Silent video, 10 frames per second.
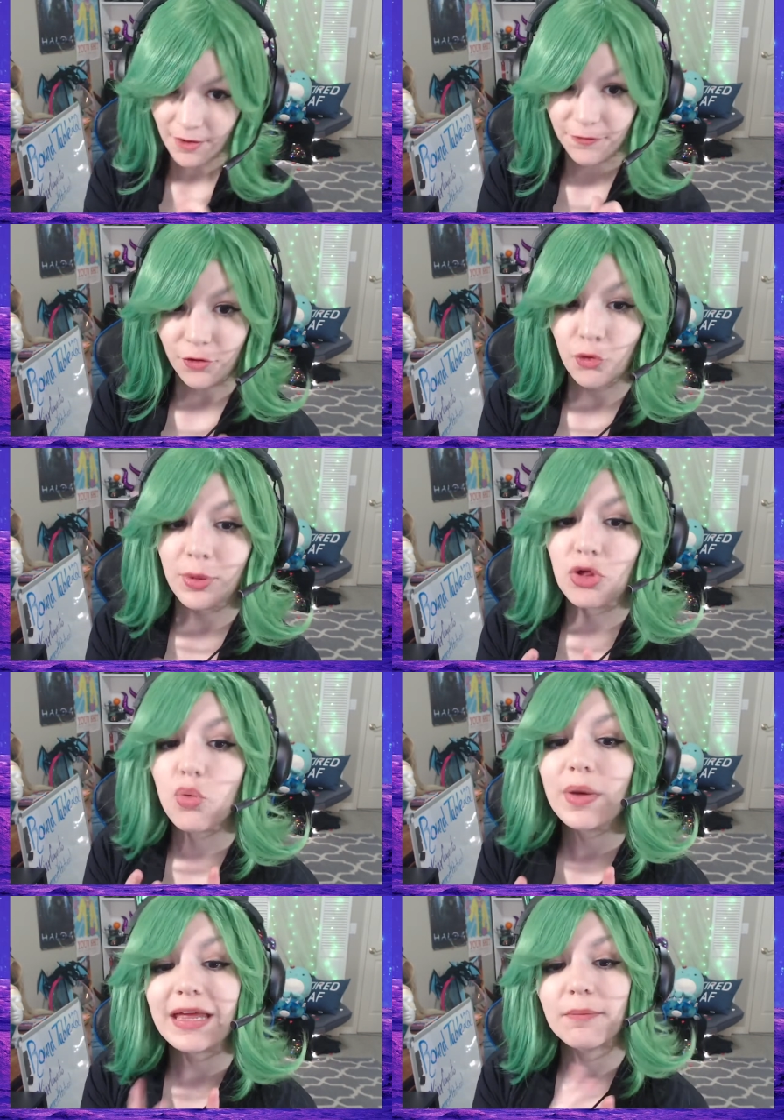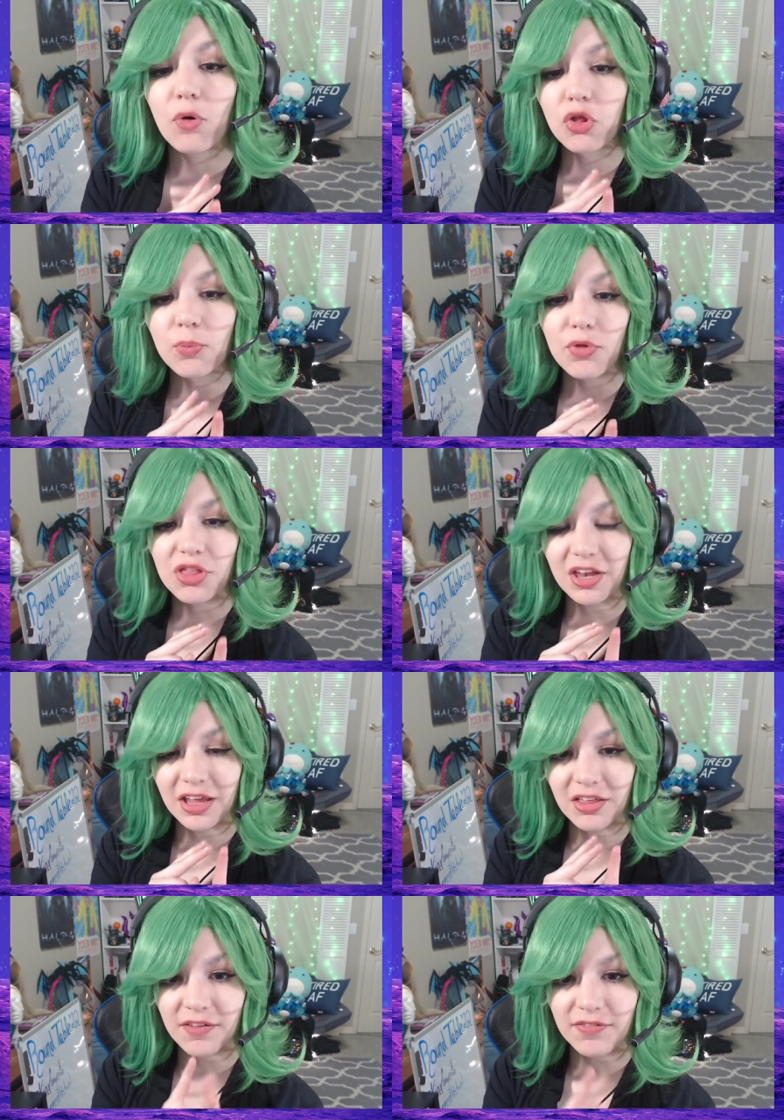Flew between multiple
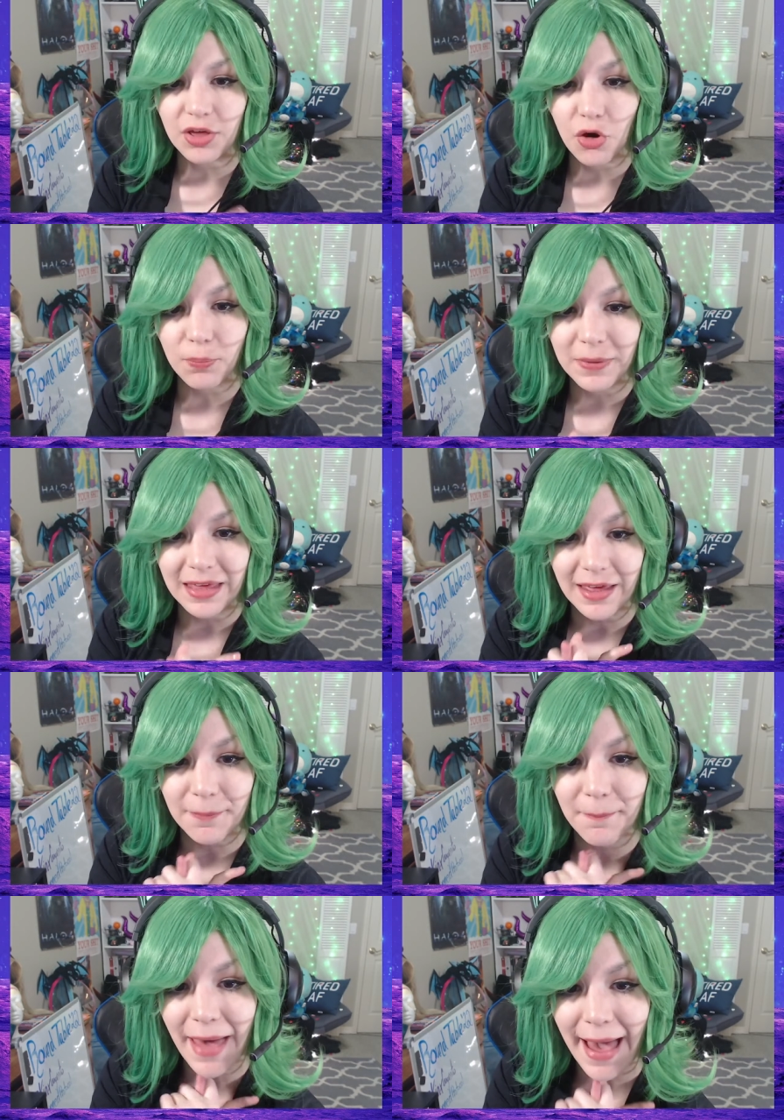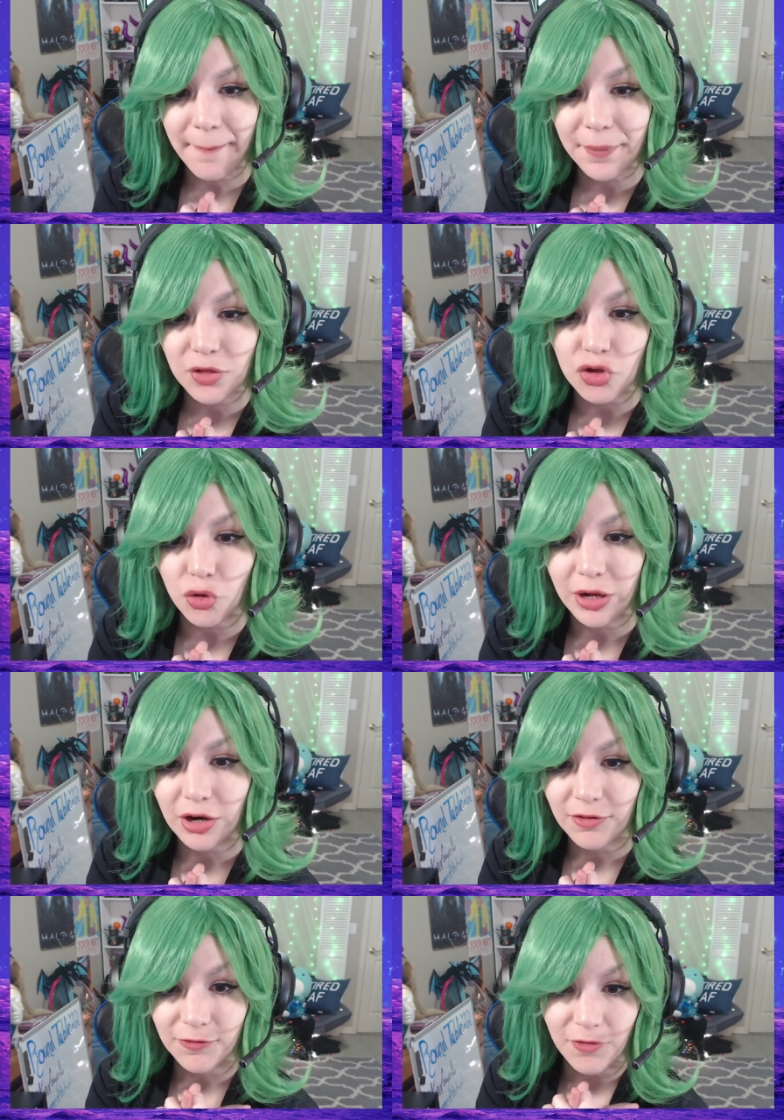cities of the OPM map during
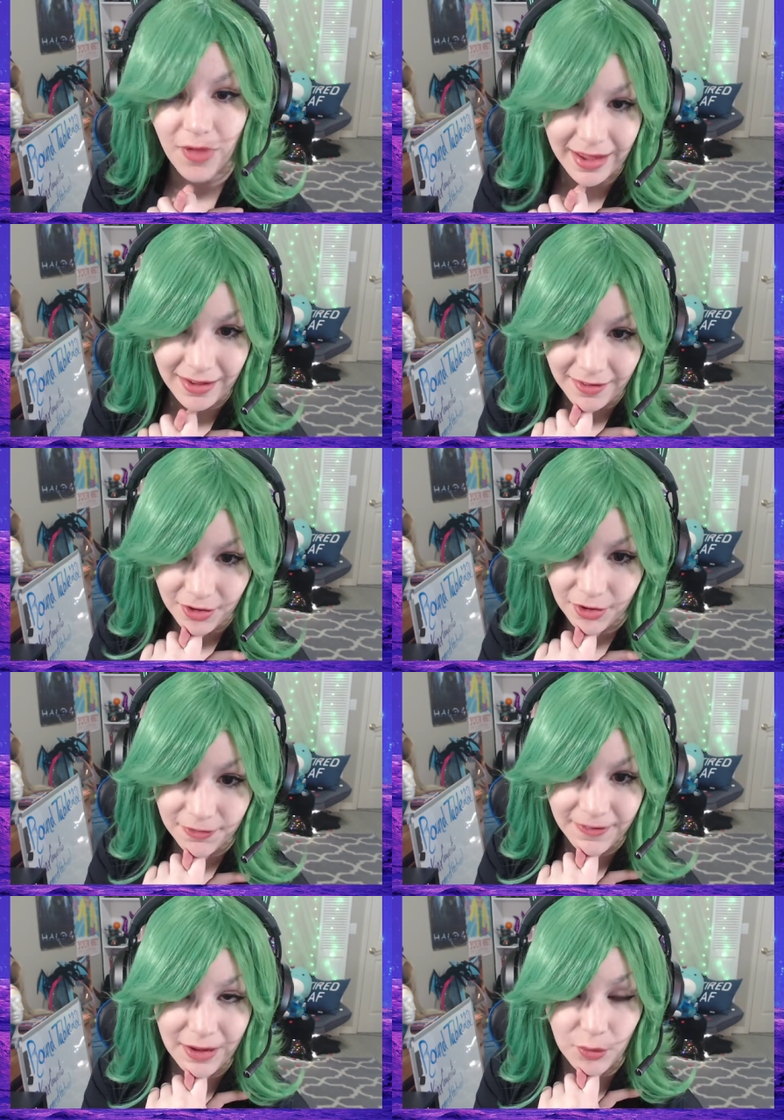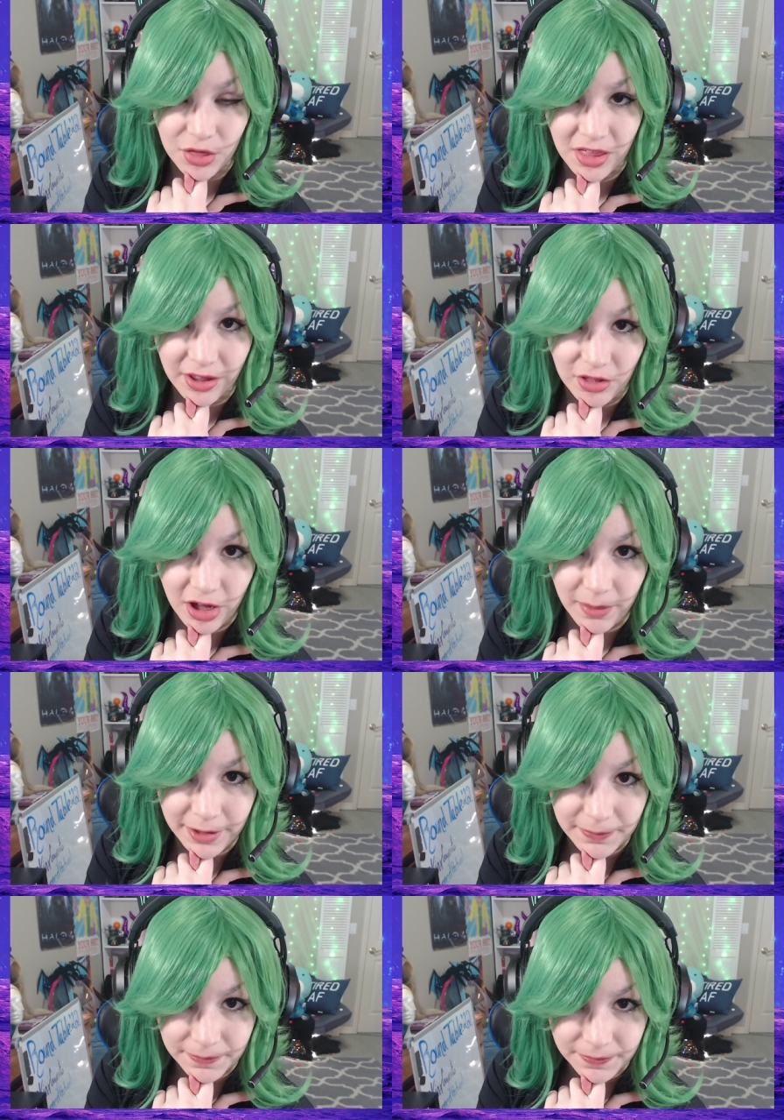her flight or her fight with Saitama.